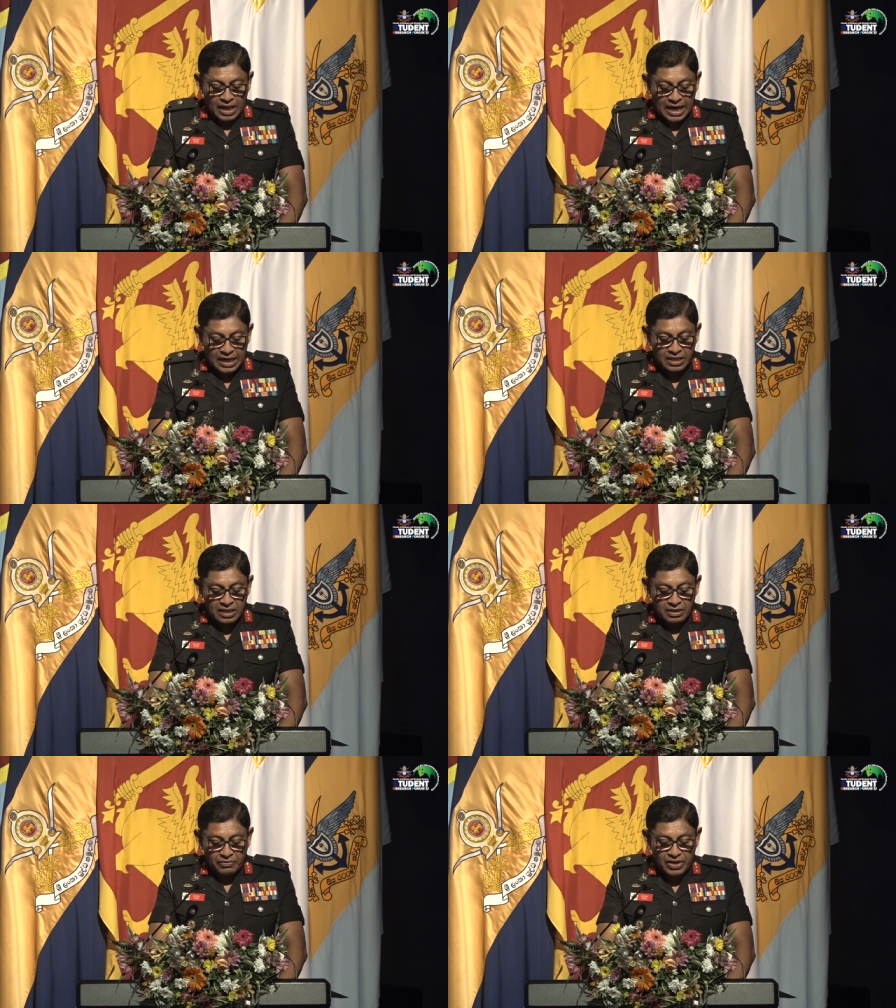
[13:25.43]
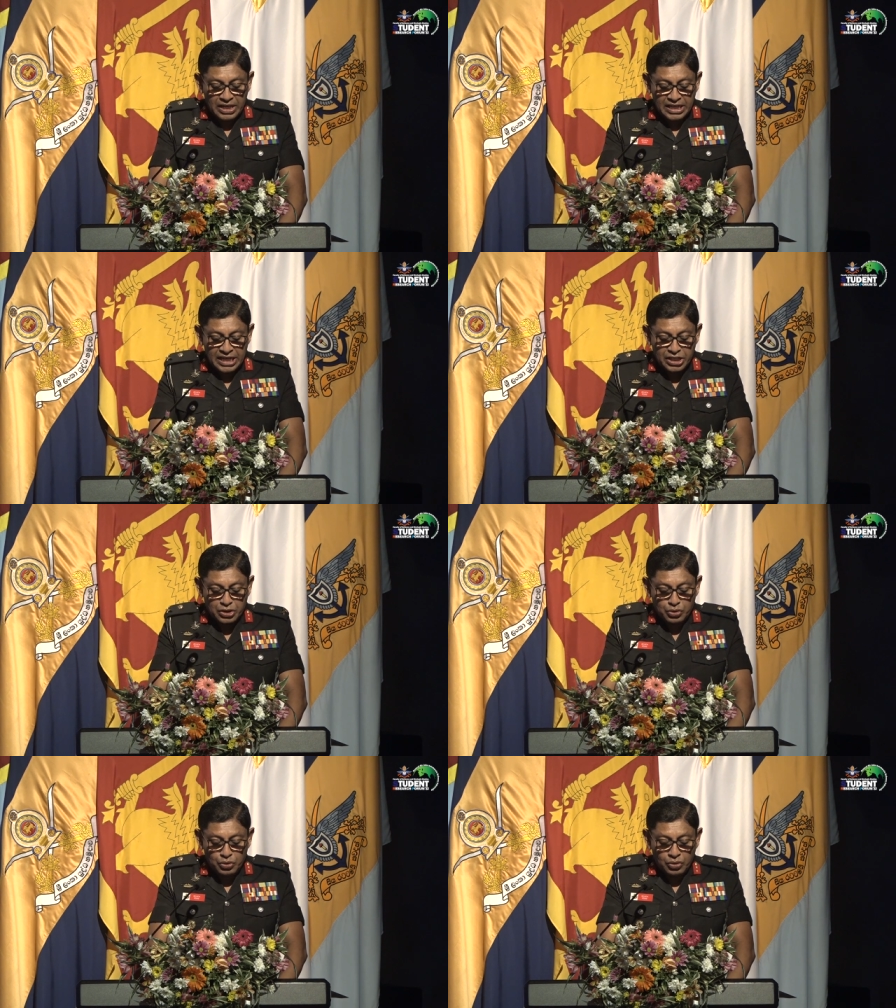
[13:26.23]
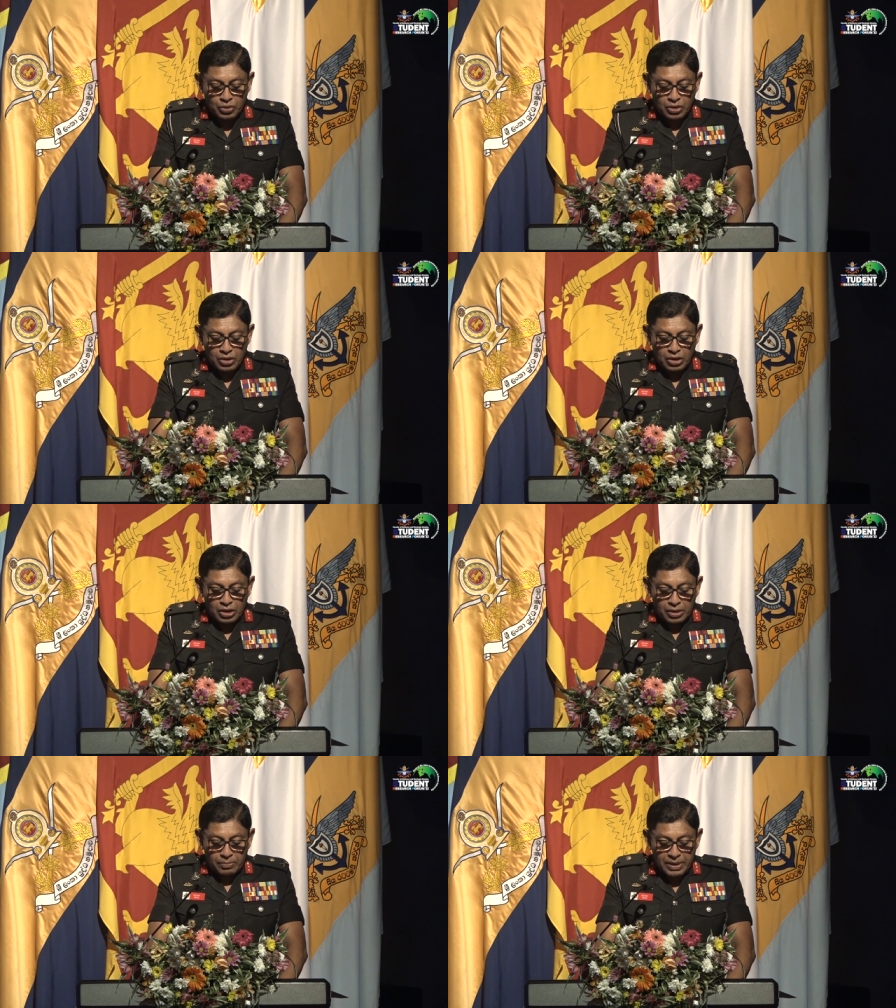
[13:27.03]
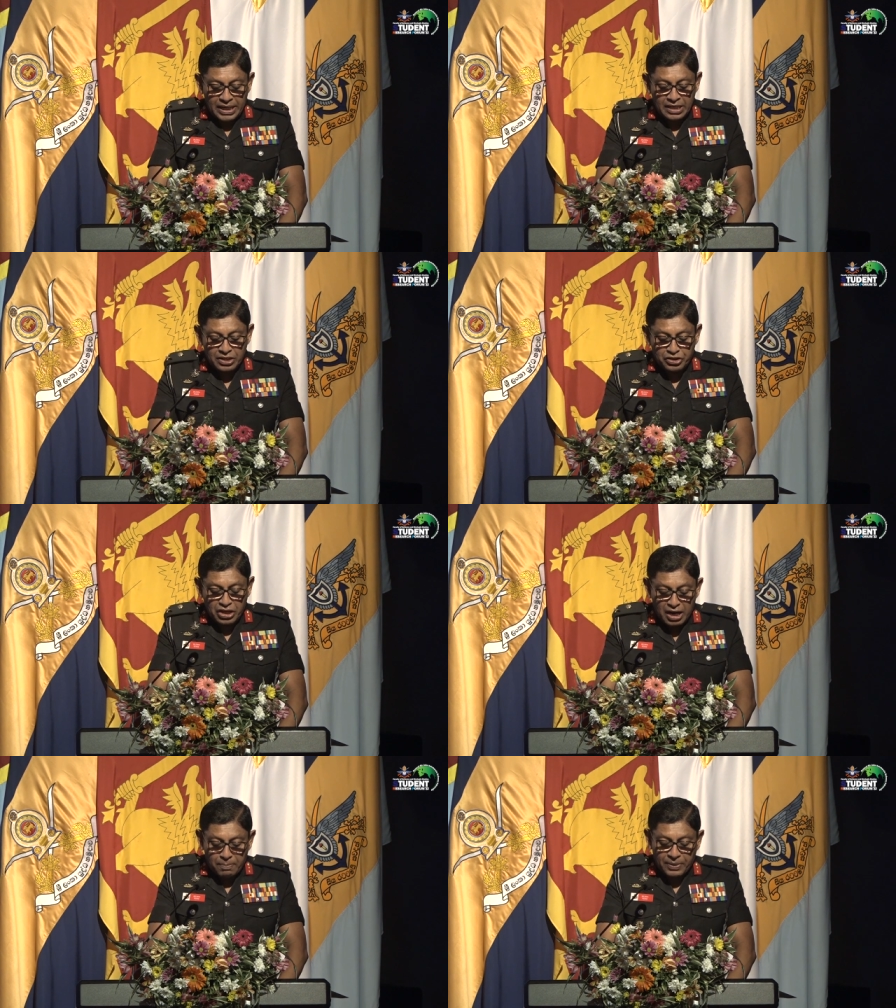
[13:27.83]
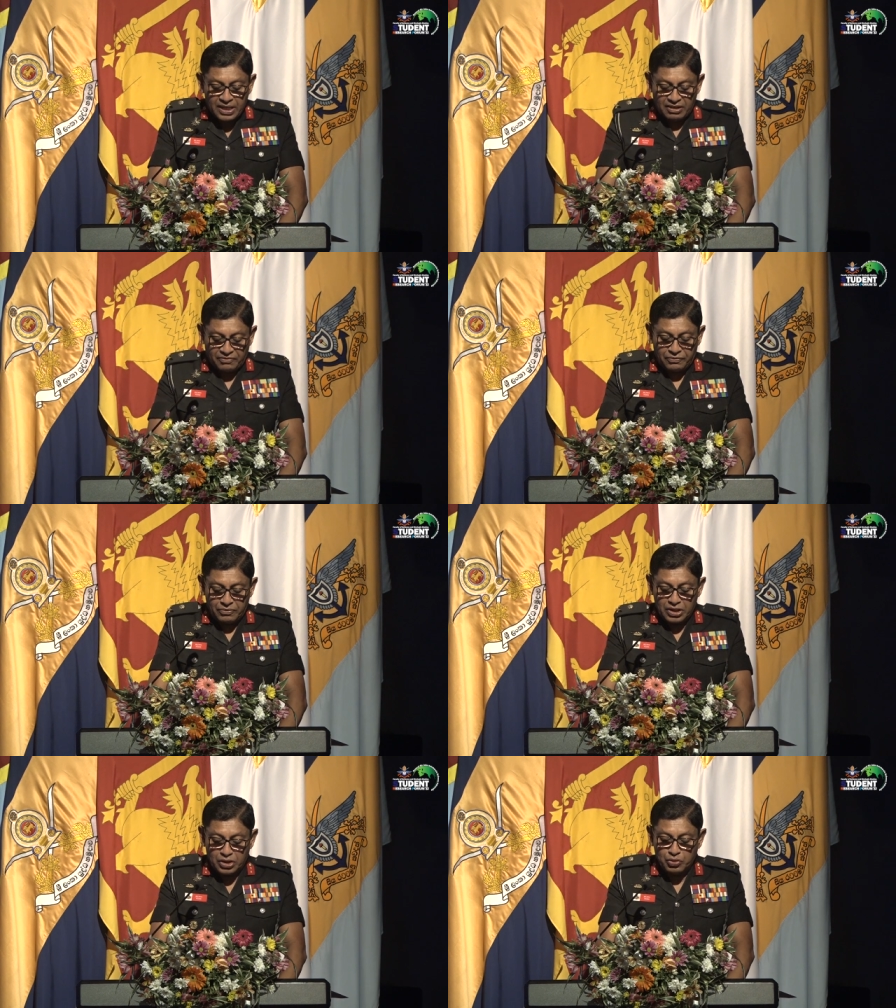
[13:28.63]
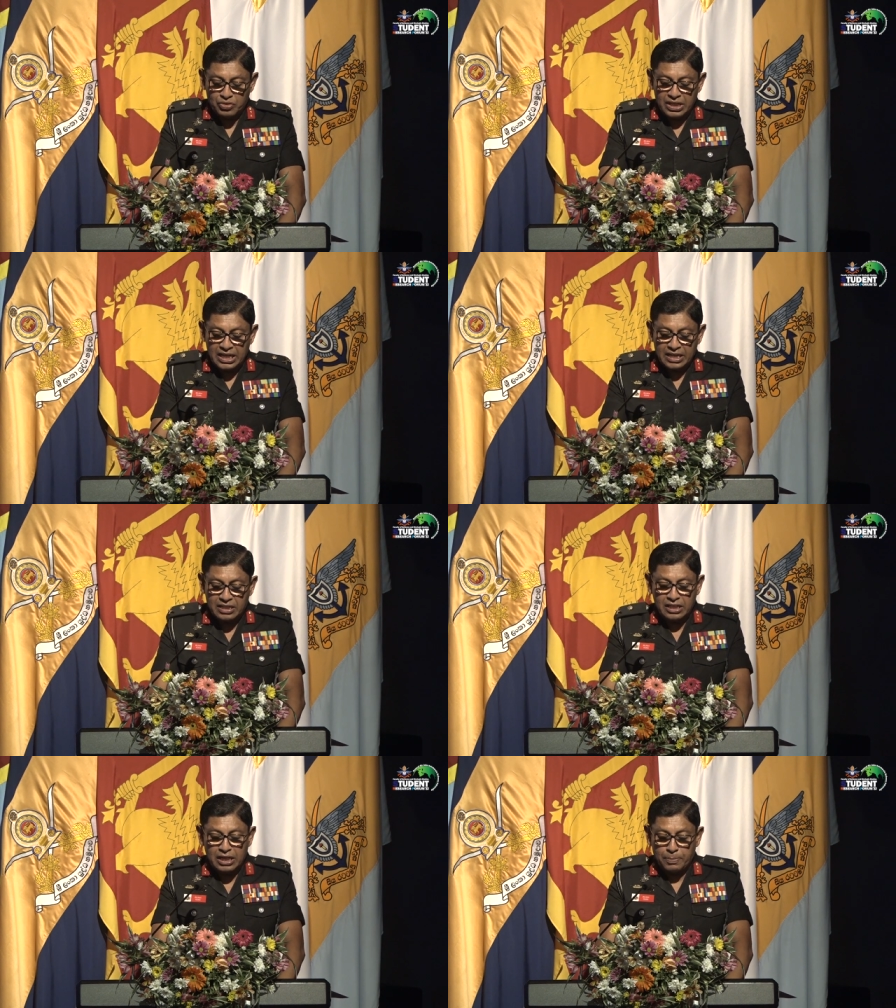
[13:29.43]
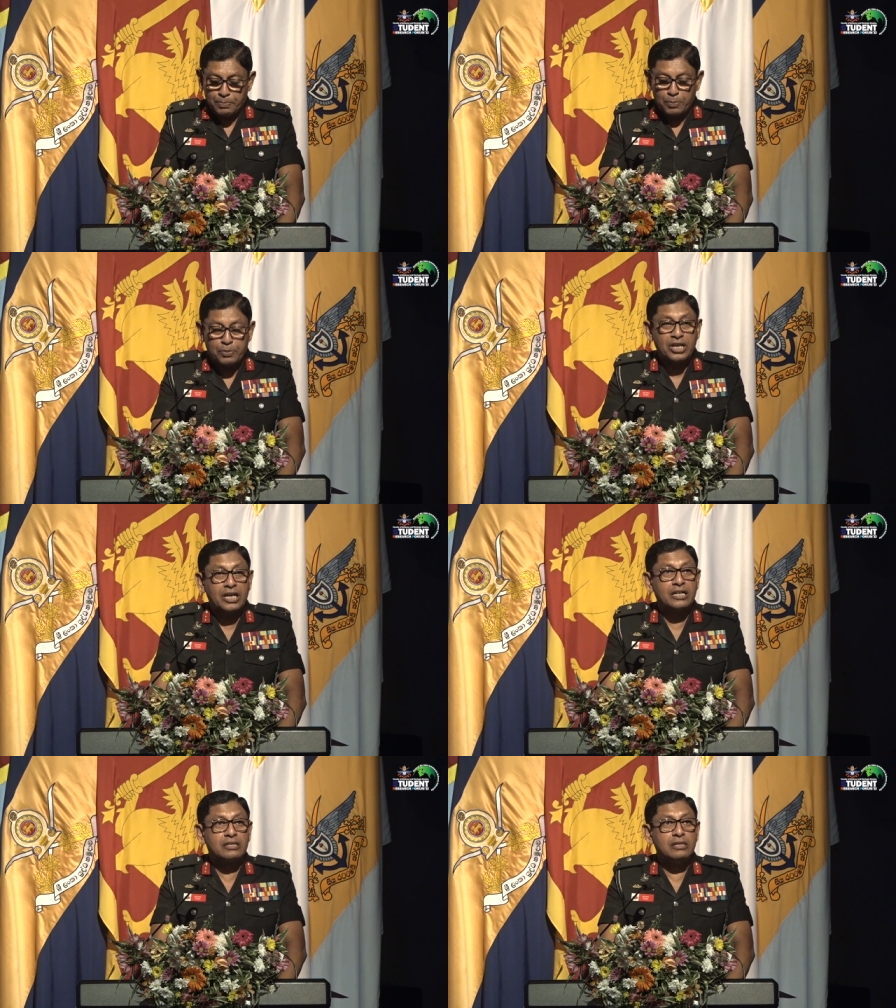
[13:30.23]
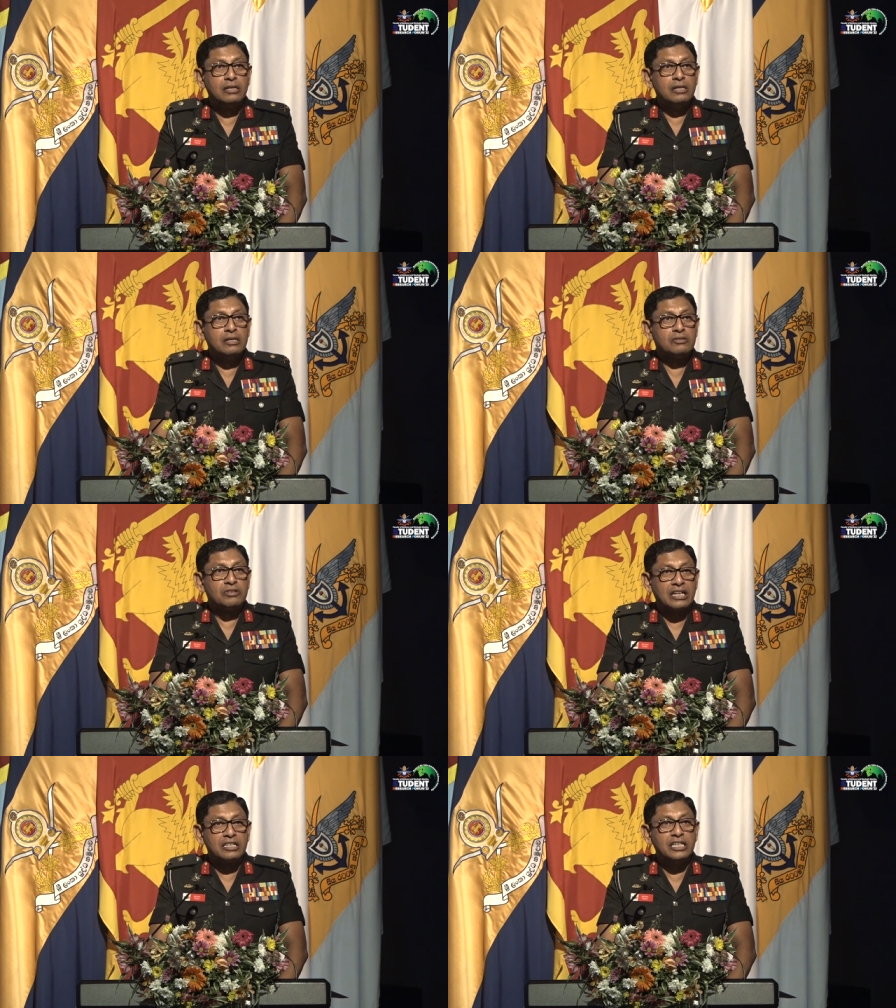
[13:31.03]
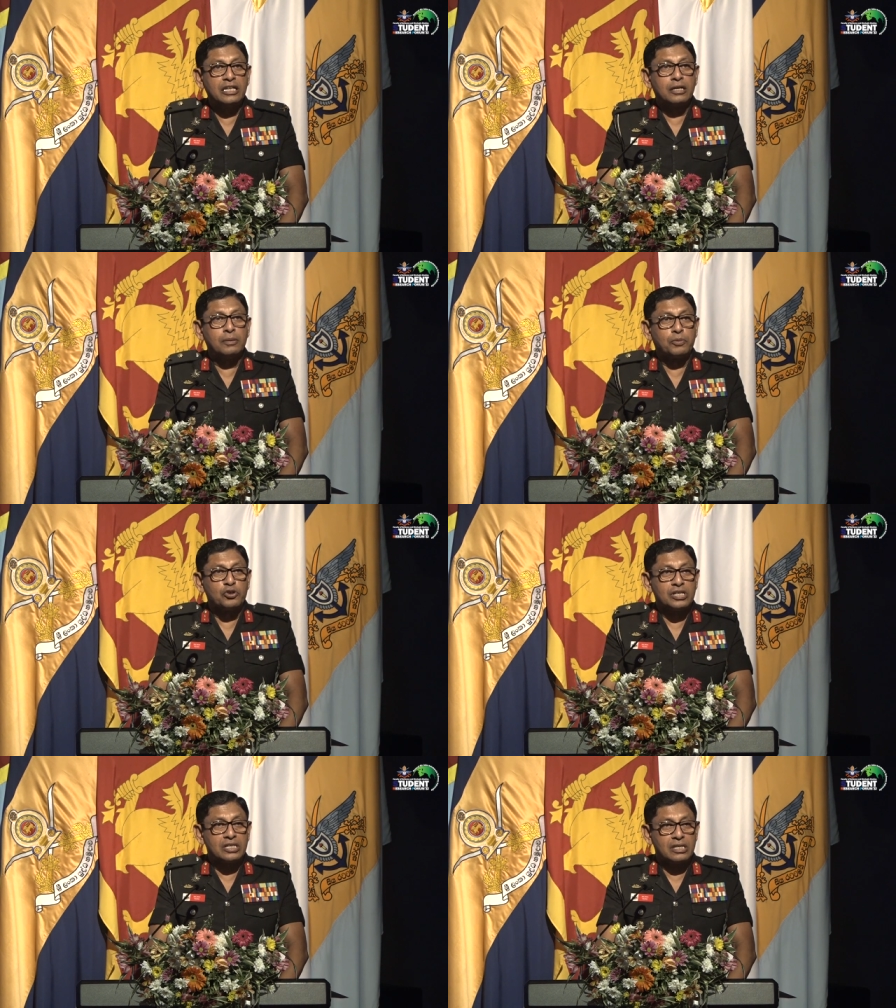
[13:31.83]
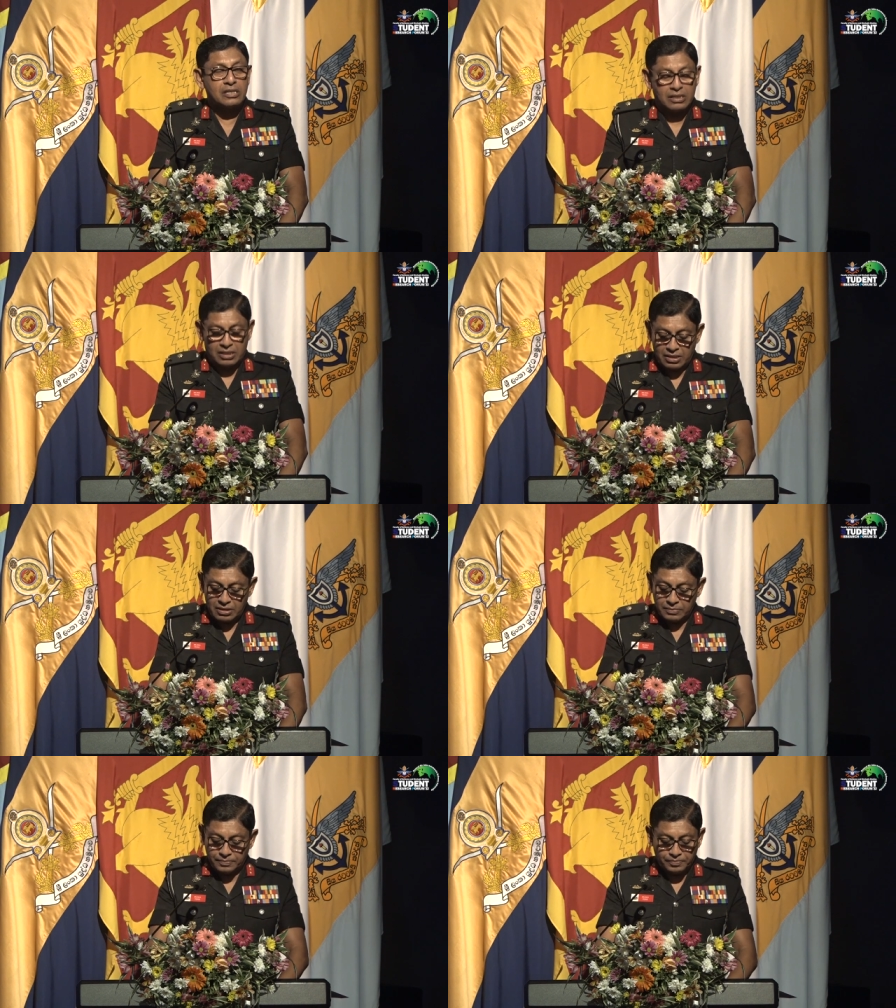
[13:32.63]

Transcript: And we need to be sharp enough to select appropriate strategic processes.